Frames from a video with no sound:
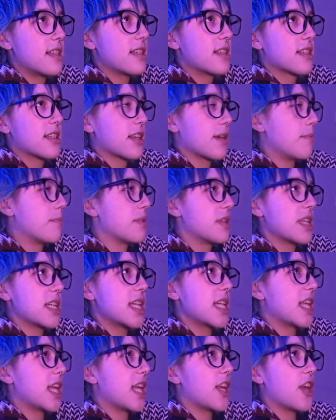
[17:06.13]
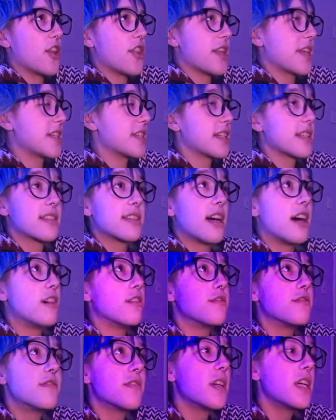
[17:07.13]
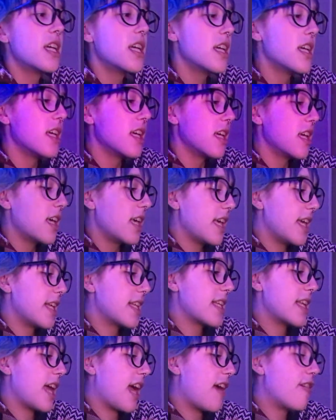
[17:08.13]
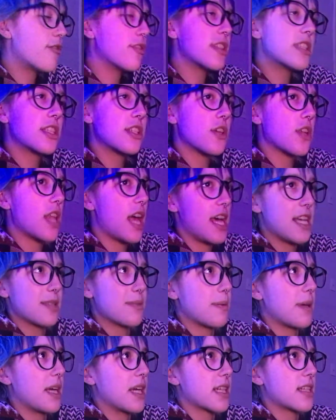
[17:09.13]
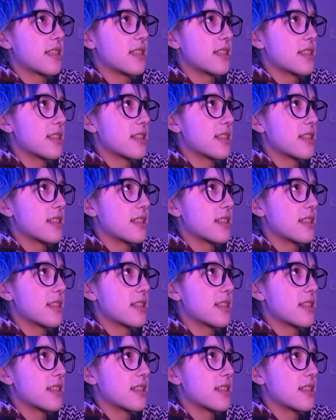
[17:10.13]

complete and authentic self in every single aspect.